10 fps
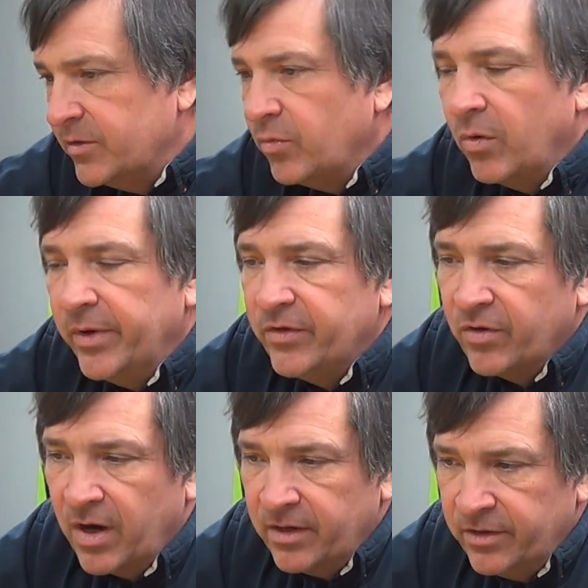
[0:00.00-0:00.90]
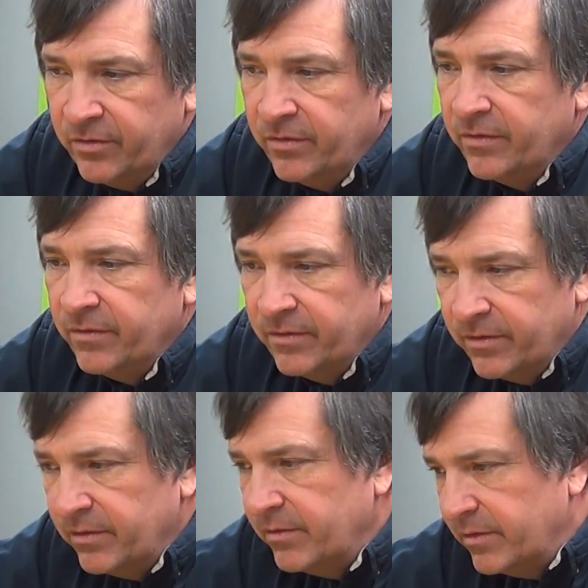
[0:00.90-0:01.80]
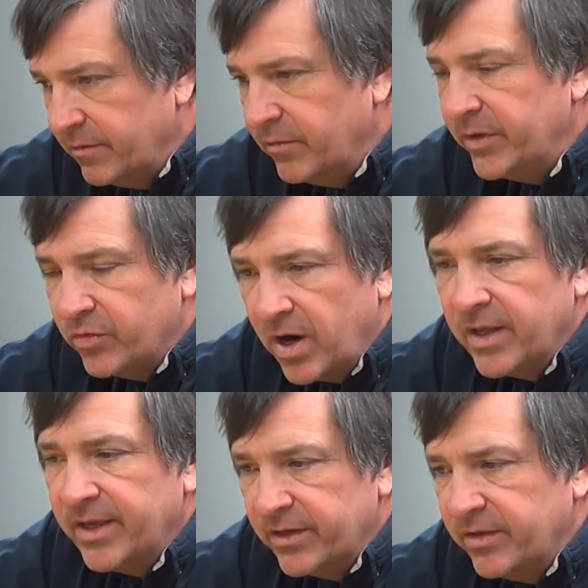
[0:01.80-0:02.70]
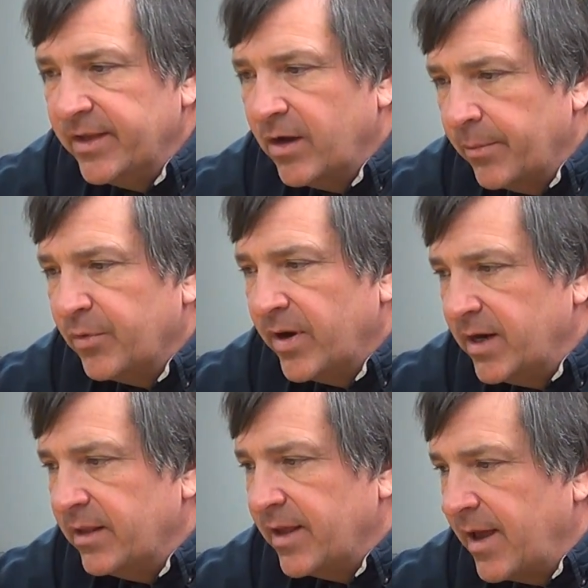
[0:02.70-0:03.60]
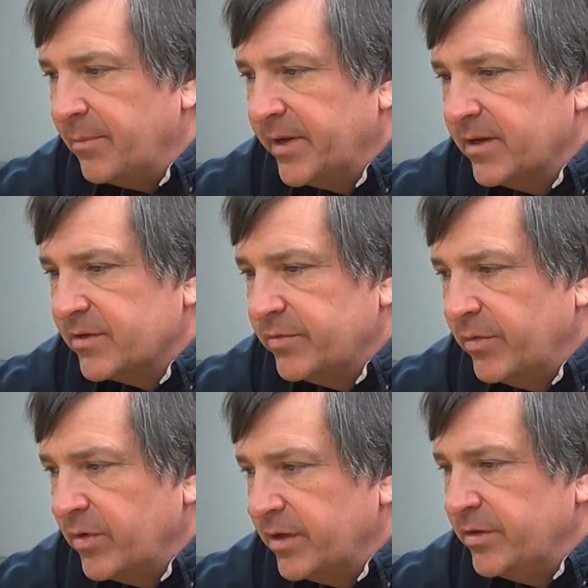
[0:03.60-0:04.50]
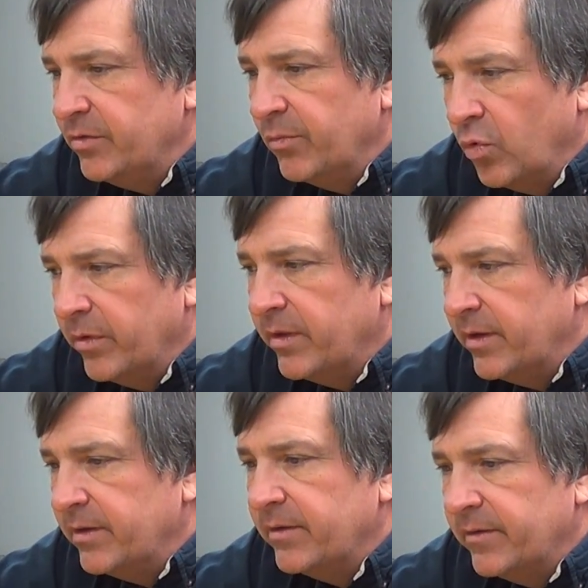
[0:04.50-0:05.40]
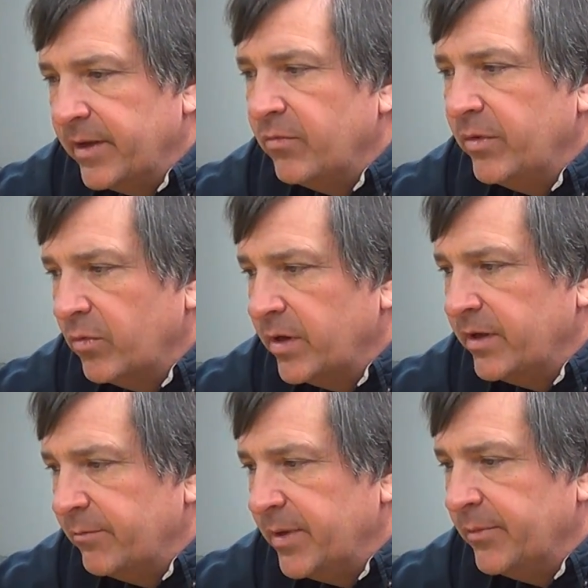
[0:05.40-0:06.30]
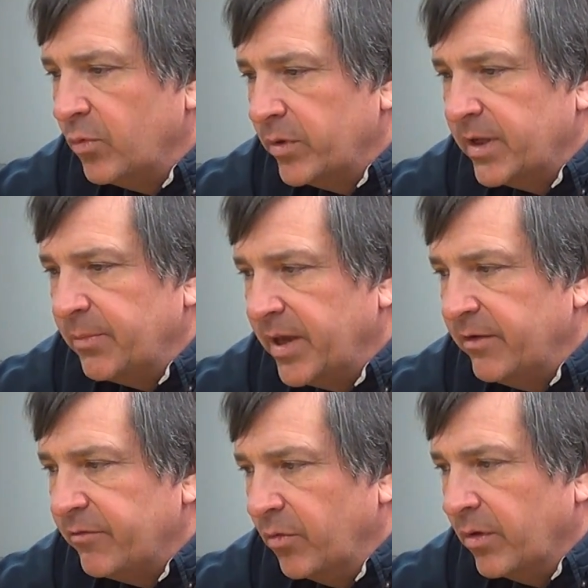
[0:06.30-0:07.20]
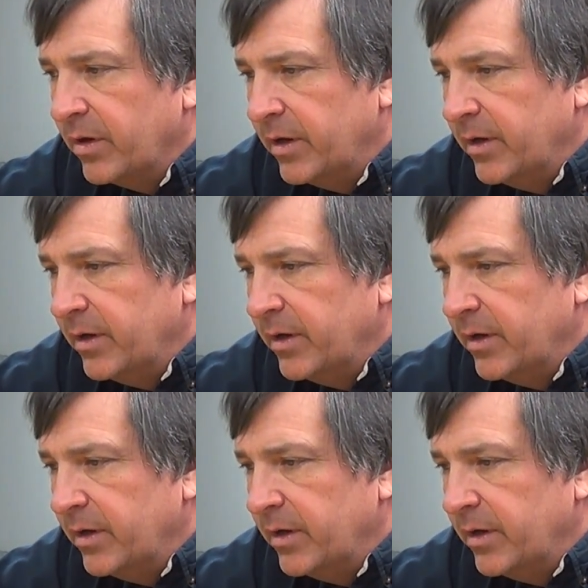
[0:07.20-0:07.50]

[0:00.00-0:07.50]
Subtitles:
what we try to do. We try to get to the upper end of that because we want to do more and we want to give people what they pay for.